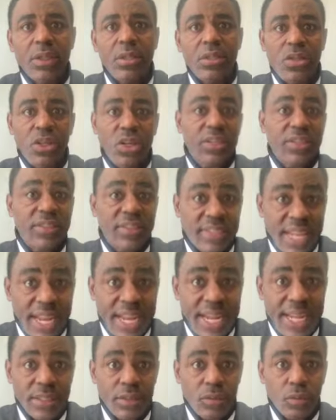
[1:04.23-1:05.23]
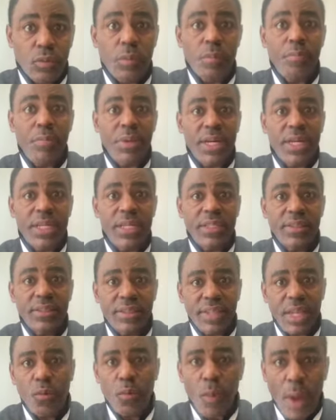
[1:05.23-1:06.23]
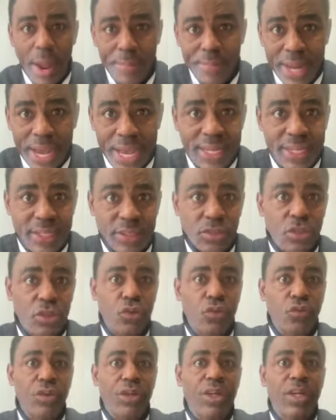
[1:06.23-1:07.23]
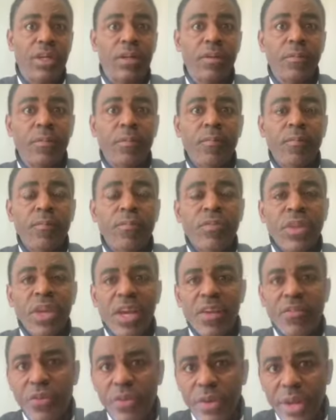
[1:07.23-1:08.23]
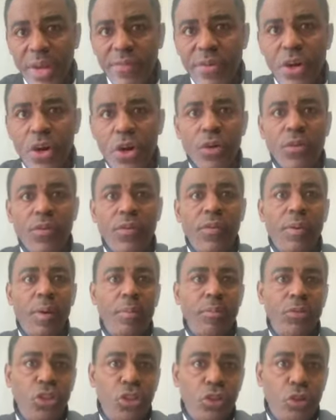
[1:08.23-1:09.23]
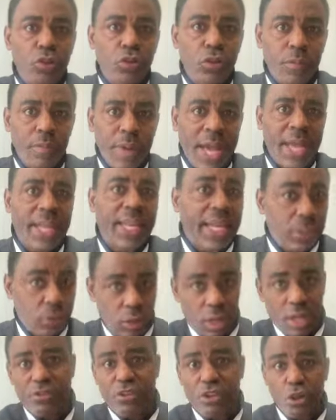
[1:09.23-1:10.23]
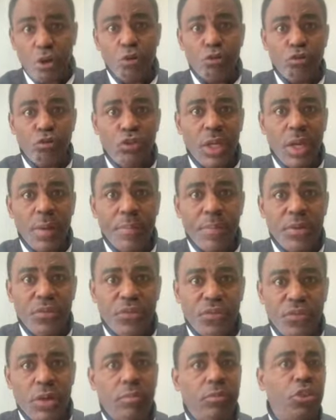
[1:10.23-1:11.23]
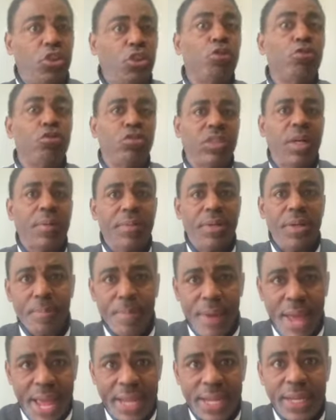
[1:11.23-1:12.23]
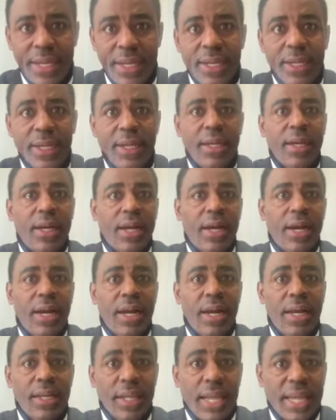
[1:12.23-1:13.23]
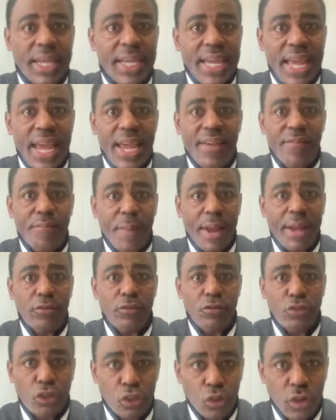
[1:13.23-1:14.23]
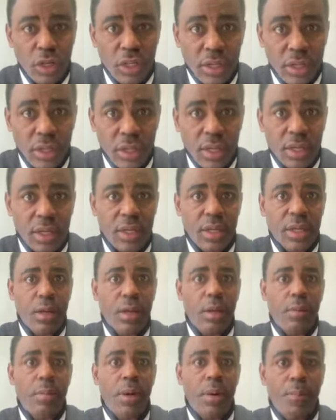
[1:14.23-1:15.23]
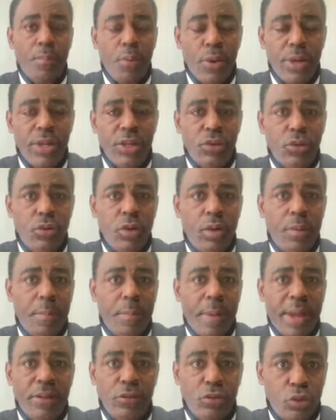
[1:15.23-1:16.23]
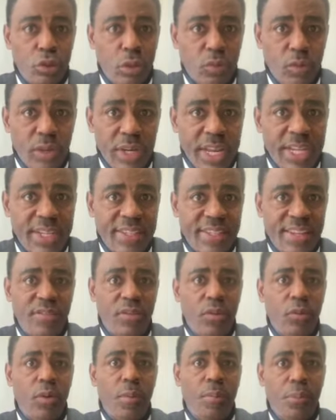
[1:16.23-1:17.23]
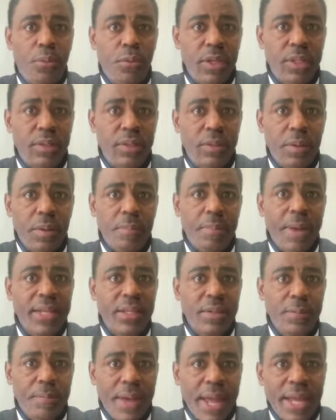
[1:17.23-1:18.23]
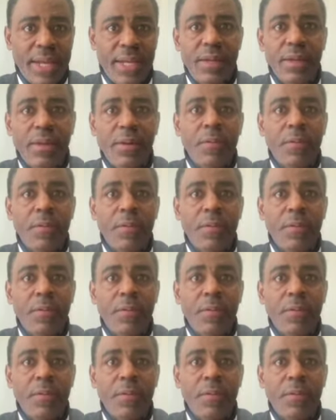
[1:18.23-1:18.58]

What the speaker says: took a stance with millions. They wiped out his career. If you never heard of him, I'm gonna show you some highlights. So I showed you something in the front, I'm gonna show you something in the back. Like he gave Michael Jordan a point duel. Him and Michael Jordan went at 71 points back to back.